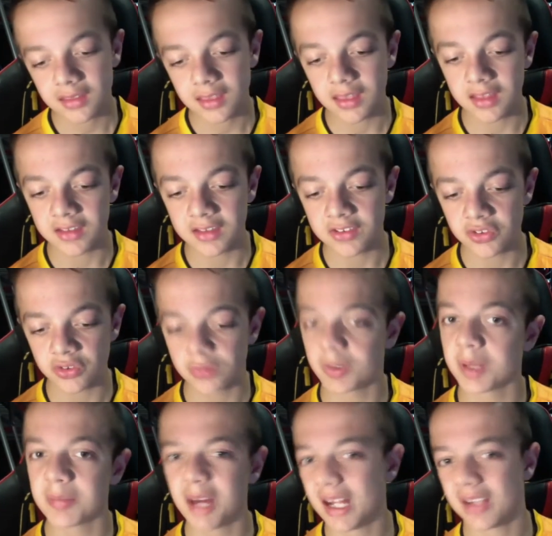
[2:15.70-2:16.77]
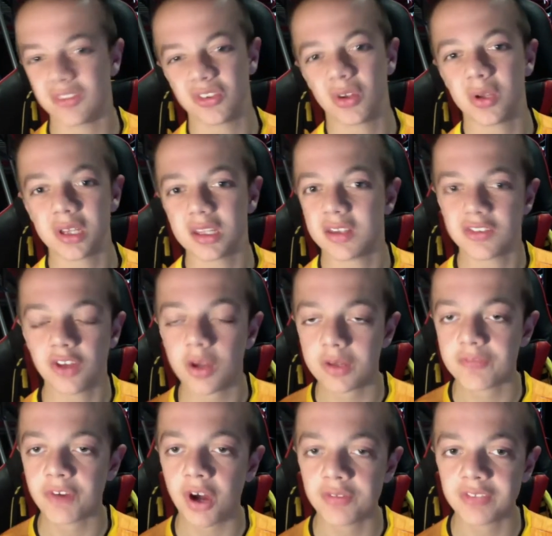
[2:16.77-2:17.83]
it doesn't really matter. It's only
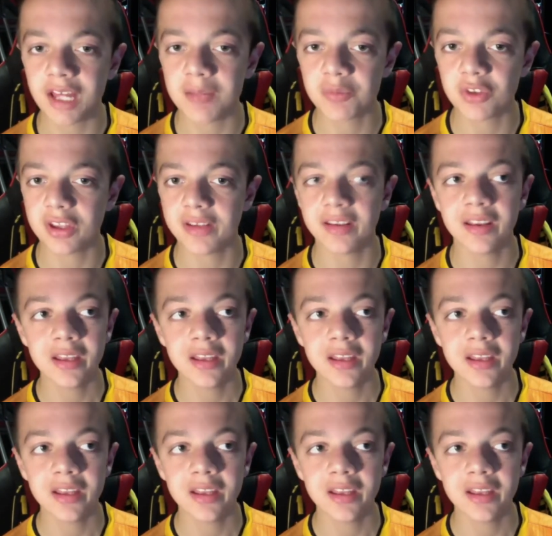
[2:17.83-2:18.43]
5 games in.